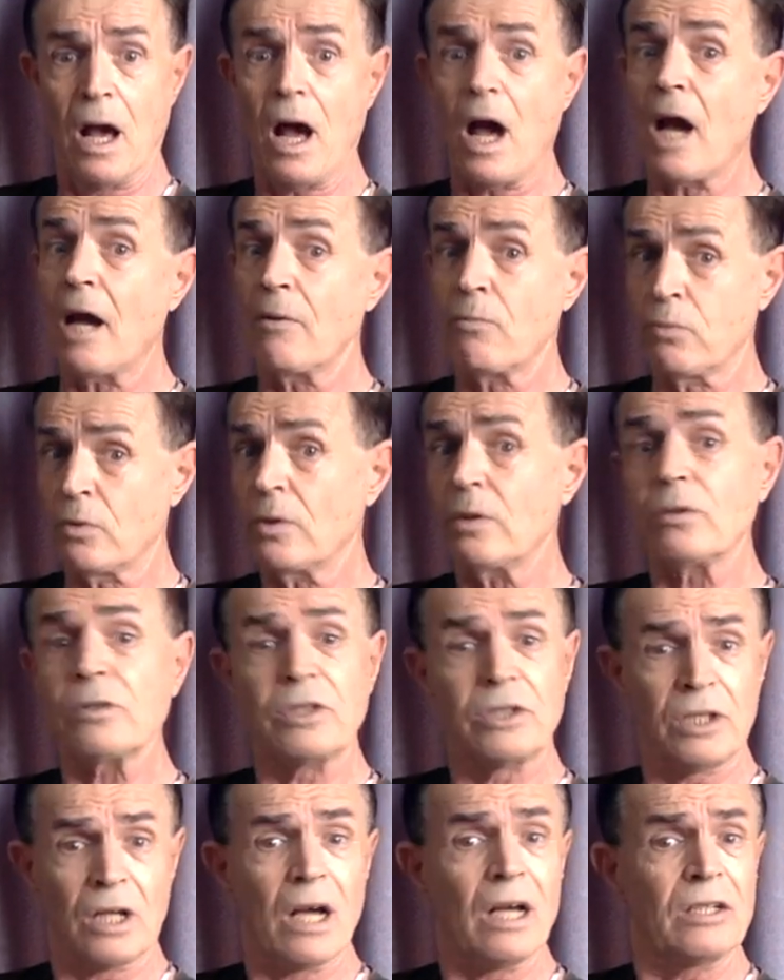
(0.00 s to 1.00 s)
I
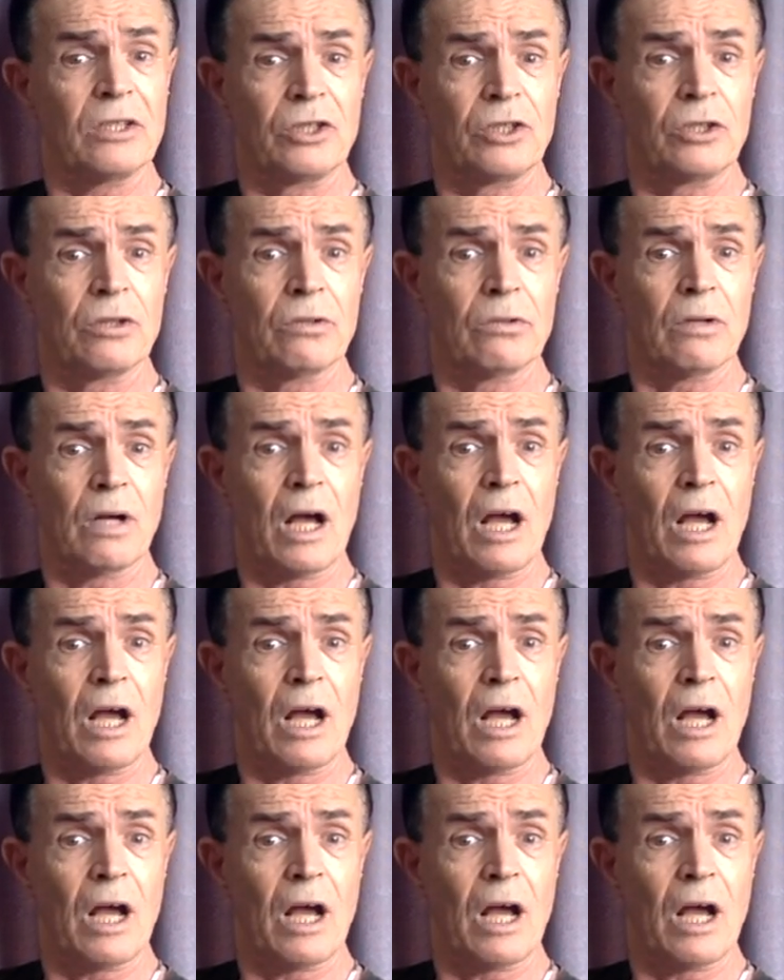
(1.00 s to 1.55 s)
will charge you.